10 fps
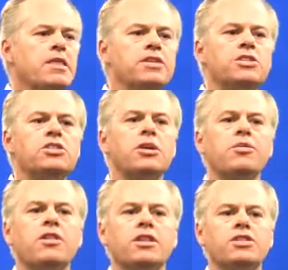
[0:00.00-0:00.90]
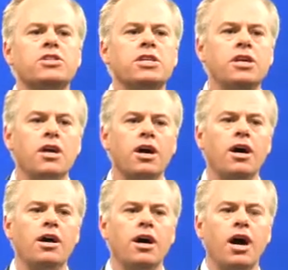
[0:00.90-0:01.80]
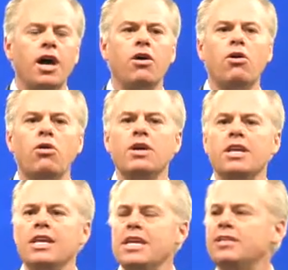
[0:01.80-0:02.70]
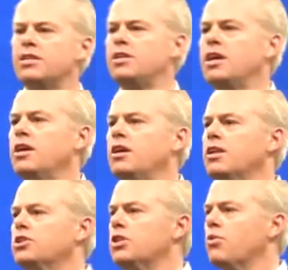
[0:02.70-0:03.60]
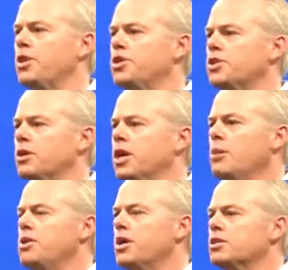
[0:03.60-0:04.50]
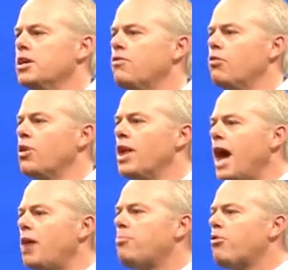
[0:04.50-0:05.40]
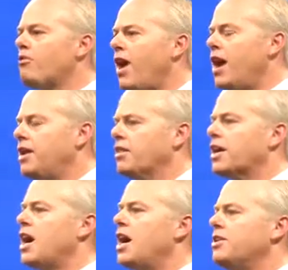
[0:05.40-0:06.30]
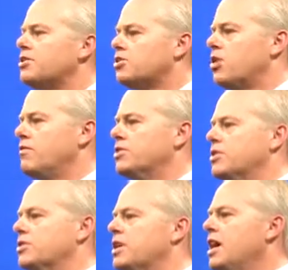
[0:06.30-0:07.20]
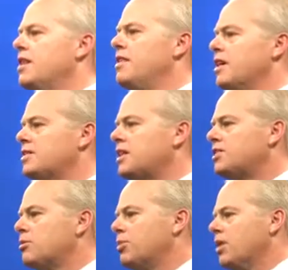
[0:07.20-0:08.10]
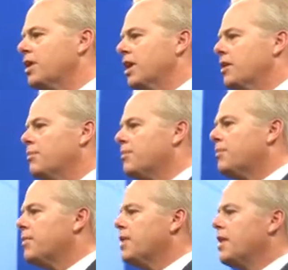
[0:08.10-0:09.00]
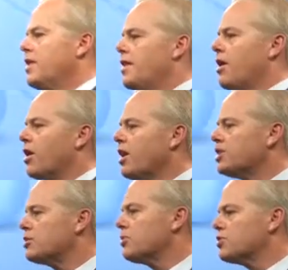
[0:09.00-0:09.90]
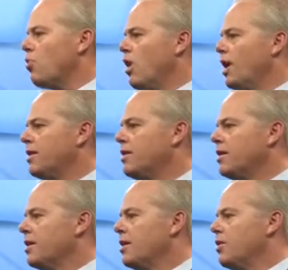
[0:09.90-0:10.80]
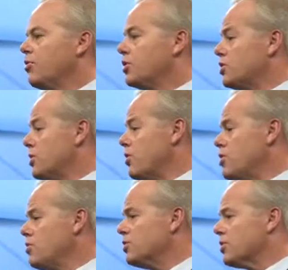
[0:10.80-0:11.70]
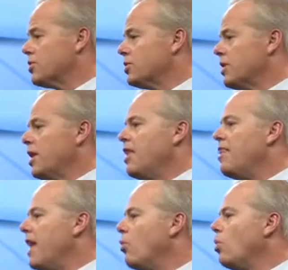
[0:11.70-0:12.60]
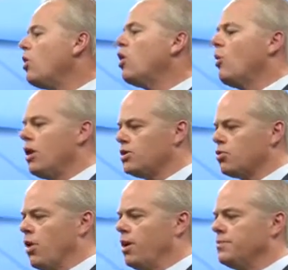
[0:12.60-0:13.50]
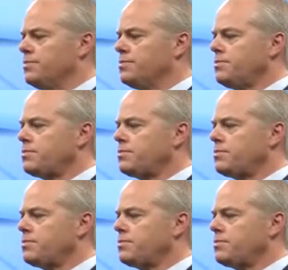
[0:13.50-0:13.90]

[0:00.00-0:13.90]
This is something that the CIO needs to take into consideration, because if we're not providing the kind of services, the accessibility that our customers want, which is our users, they will go elsewhere.